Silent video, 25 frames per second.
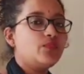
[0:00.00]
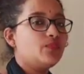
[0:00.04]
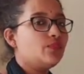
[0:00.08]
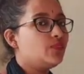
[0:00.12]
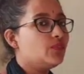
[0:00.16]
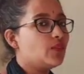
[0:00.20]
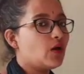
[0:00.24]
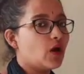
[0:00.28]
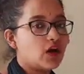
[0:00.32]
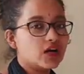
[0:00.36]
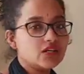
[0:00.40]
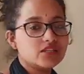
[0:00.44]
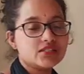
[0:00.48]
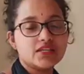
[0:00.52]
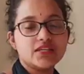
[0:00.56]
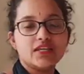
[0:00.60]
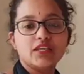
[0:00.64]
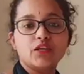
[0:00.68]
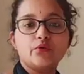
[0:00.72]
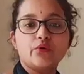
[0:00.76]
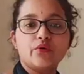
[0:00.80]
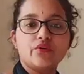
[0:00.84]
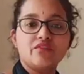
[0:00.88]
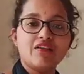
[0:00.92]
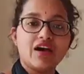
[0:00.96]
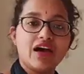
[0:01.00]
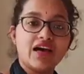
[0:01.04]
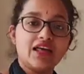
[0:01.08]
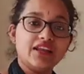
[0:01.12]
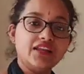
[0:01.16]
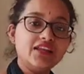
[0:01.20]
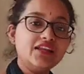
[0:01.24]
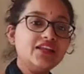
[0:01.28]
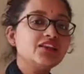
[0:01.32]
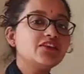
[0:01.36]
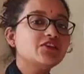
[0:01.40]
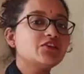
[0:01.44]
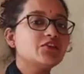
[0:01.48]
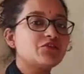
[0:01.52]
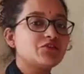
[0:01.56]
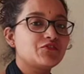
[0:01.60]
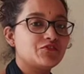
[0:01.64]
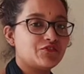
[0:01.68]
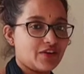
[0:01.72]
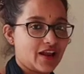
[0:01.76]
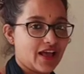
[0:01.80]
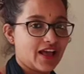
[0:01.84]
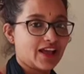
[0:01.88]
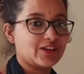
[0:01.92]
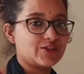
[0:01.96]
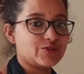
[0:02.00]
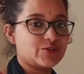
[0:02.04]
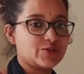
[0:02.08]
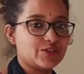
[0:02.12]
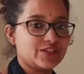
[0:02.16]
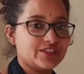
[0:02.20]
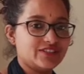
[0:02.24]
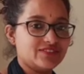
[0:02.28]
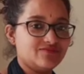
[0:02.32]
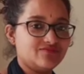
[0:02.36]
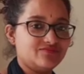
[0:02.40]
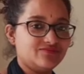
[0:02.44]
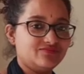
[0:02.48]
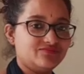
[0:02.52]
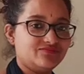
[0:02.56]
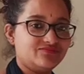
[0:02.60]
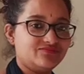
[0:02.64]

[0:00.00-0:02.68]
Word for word: not equivalent fraction.